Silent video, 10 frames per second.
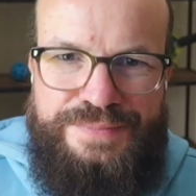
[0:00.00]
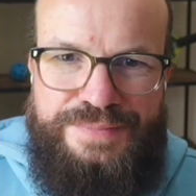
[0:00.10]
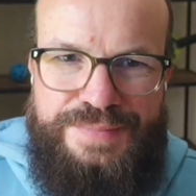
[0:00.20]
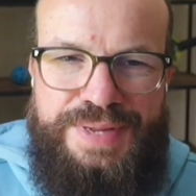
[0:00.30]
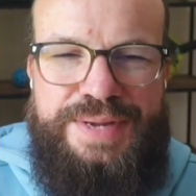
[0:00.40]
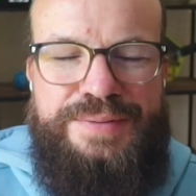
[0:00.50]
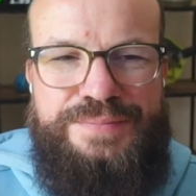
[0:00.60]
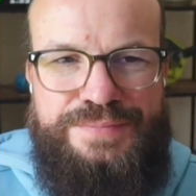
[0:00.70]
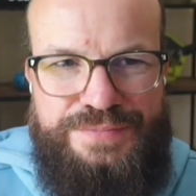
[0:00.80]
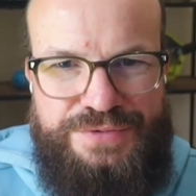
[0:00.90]
yeah,
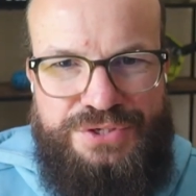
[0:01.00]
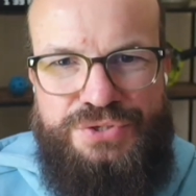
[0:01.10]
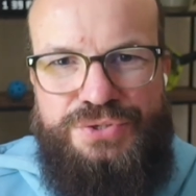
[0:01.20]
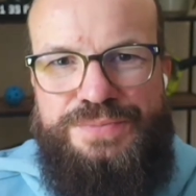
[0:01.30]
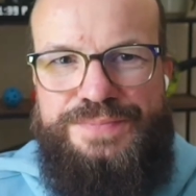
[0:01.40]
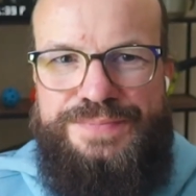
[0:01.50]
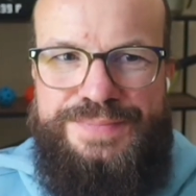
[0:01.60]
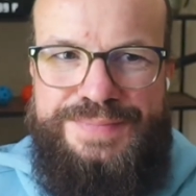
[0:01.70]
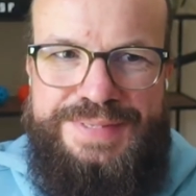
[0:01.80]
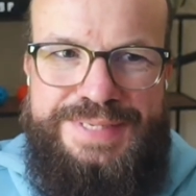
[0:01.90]
for sure.
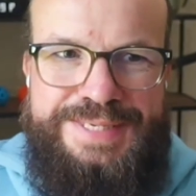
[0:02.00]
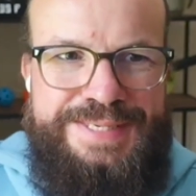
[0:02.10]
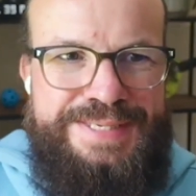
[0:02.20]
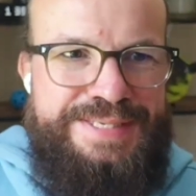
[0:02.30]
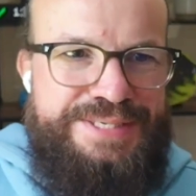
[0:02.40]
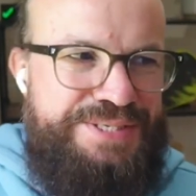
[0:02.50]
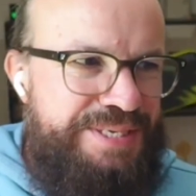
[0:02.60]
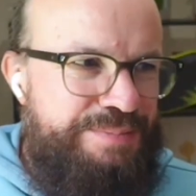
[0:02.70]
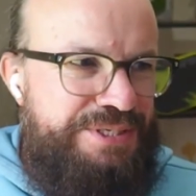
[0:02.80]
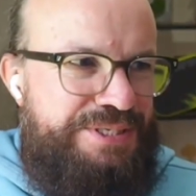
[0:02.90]
So it
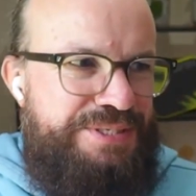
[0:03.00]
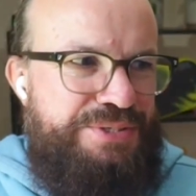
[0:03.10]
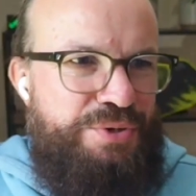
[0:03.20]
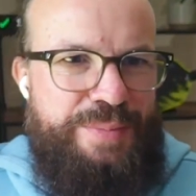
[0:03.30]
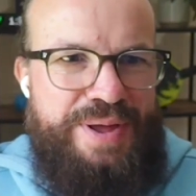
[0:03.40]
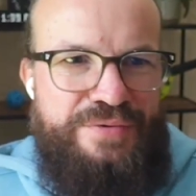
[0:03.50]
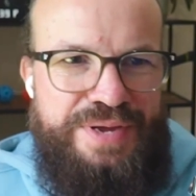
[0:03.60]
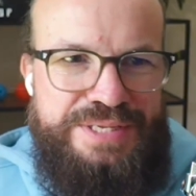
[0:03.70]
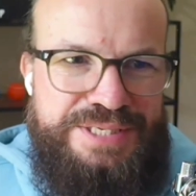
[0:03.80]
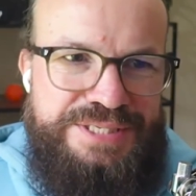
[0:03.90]
seems, talking about
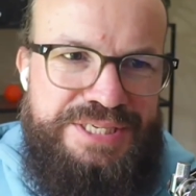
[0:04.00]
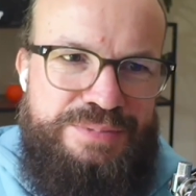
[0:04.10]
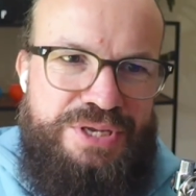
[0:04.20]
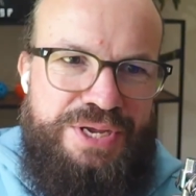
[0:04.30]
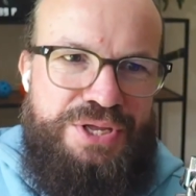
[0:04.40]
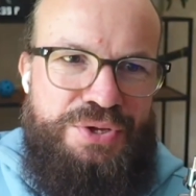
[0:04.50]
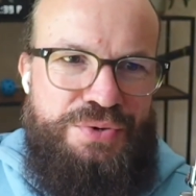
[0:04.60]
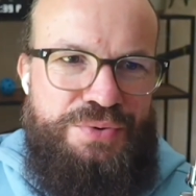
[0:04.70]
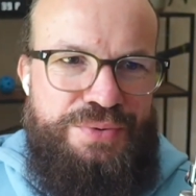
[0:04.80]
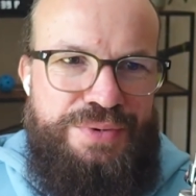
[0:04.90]
events, it seems like
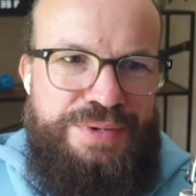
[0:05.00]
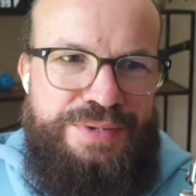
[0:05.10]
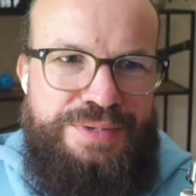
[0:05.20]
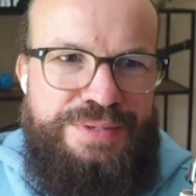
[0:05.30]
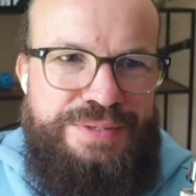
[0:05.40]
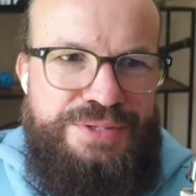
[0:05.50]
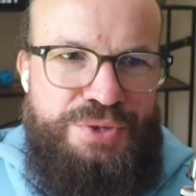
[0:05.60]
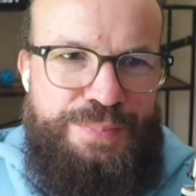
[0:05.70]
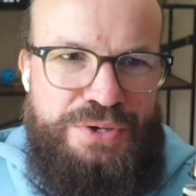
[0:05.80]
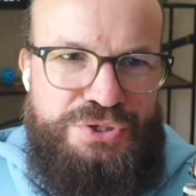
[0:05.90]
you
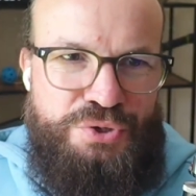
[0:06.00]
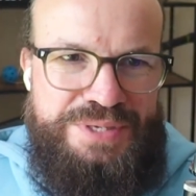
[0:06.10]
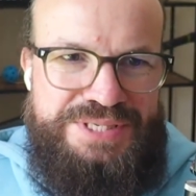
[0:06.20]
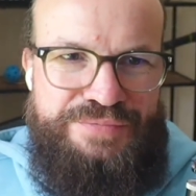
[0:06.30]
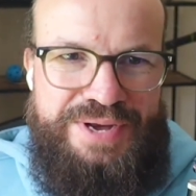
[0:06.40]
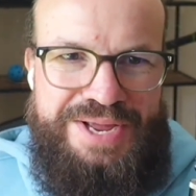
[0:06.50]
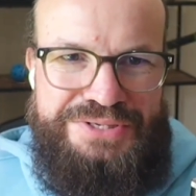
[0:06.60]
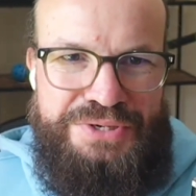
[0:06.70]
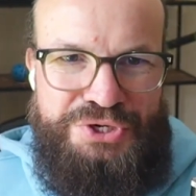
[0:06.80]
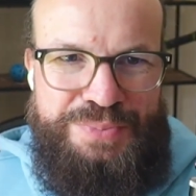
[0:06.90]
post almost every day on
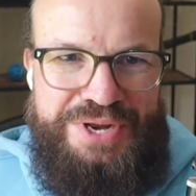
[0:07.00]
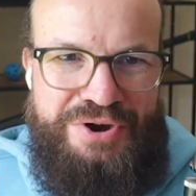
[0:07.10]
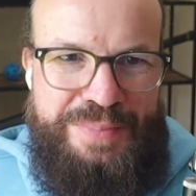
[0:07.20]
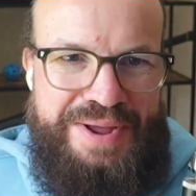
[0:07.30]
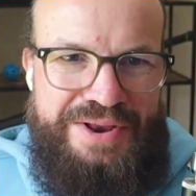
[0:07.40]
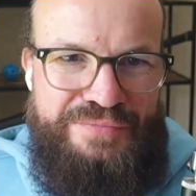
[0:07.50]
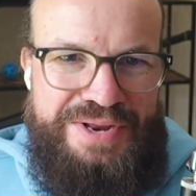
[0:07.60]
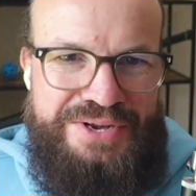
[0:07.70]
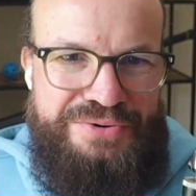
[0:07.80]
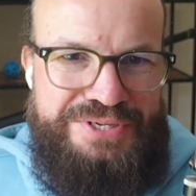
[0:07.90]
social media about an
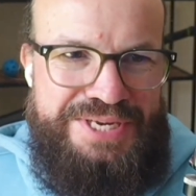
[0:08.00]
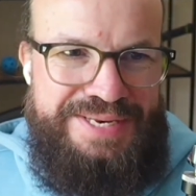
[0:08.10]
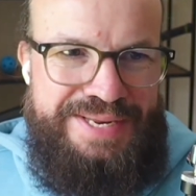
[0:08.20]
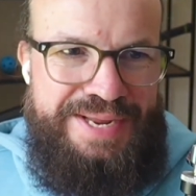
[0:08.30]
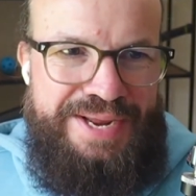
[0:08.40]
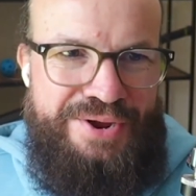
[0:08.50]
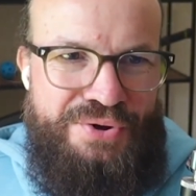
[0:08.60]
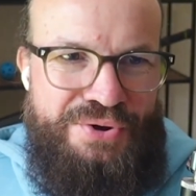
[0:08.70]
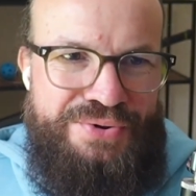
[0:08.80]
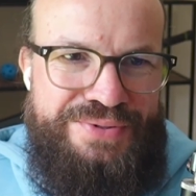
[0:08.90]
event you're attending
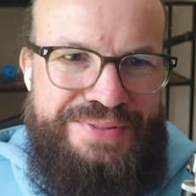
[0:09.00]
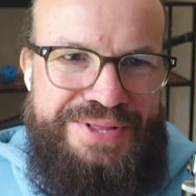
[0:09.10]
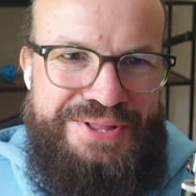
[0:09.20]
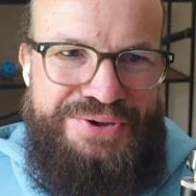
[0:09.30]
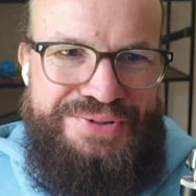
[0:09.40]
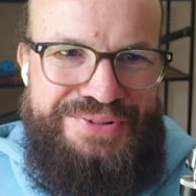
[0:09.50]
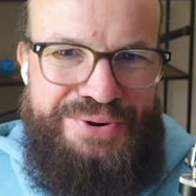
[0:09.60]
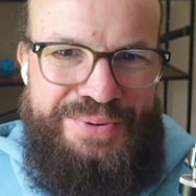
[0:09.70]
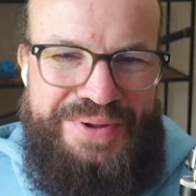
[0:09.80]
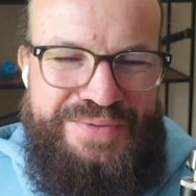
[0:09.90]
or that
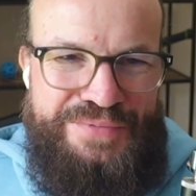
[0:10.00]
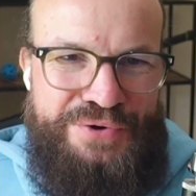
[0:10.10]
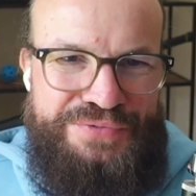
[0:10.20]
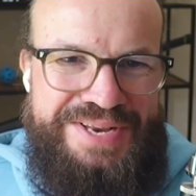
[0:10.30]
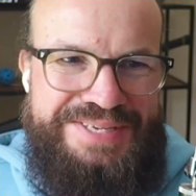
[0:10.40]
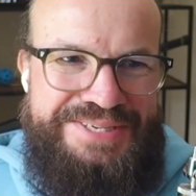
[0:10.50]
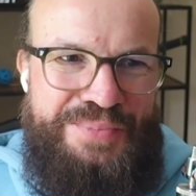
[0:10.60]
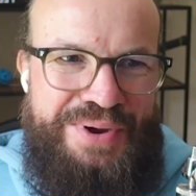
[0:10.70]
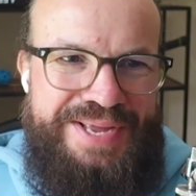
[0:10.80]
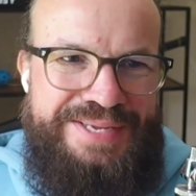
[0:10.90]
you're involved in some
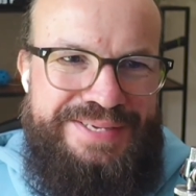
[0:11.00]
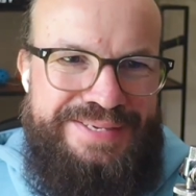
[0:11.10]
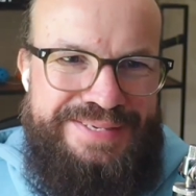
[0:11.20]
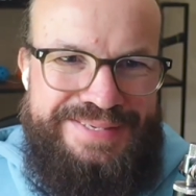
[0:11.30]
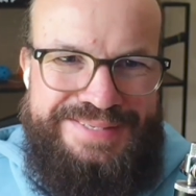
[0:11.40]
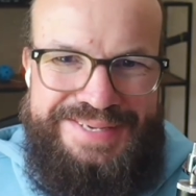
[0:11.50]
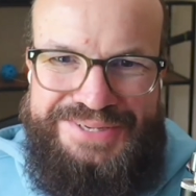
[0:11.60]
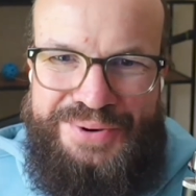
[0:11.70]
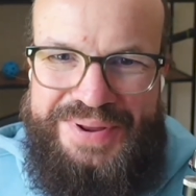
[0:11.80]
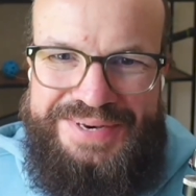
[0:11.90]
way.
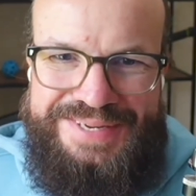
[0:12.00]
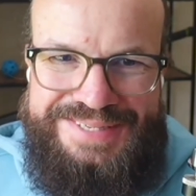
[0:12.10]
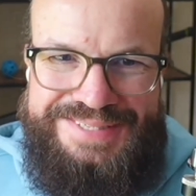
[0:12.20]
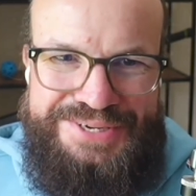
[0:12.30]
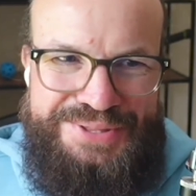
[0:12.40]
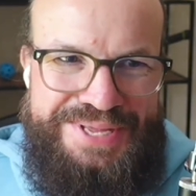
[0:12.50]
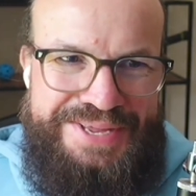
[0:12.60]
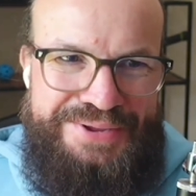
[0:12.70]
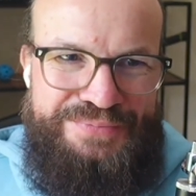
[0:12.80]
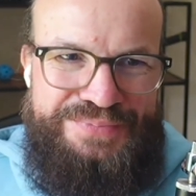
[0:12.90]
So I wondered, do you
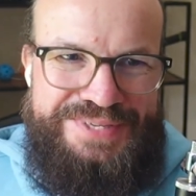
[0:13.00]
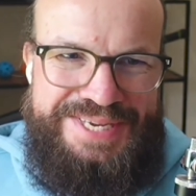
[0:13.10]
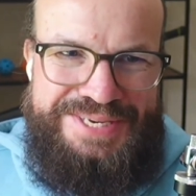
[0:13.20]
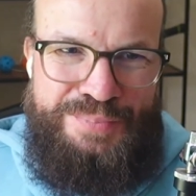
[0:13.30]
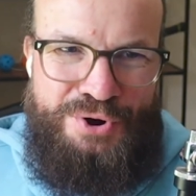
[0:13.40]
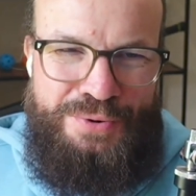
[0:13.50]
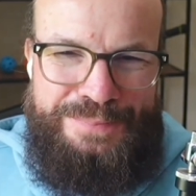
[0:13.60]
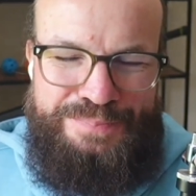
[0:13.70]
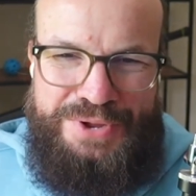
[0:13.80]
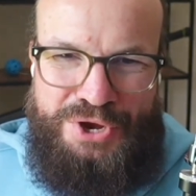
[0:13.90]
think you've attended more
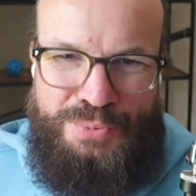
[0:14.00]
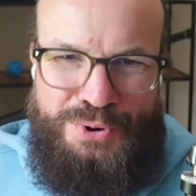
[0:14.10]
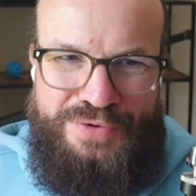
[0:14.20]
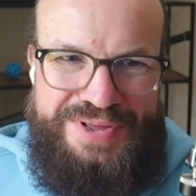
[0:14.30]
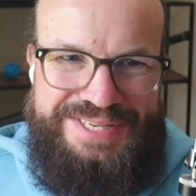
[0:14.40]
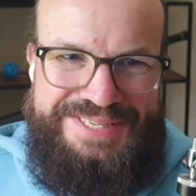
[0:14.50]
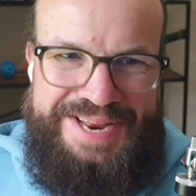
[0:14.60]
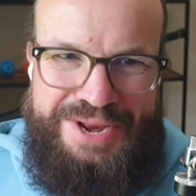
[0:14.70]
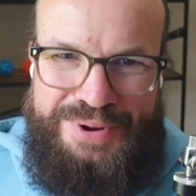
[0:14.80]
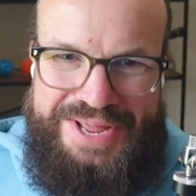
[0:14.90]
pickleball events than
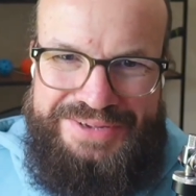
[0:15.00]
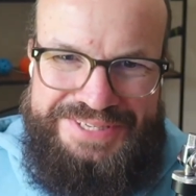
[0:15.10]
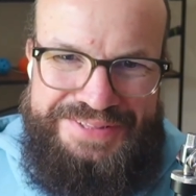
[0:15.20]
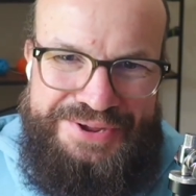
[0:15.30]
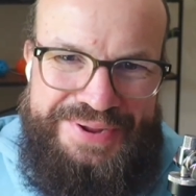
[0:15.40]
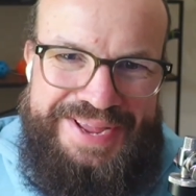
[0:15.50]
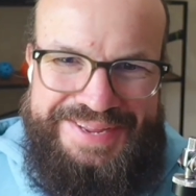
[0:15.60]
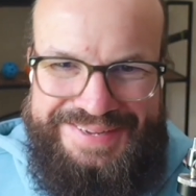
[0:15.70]
anybody else in the UK?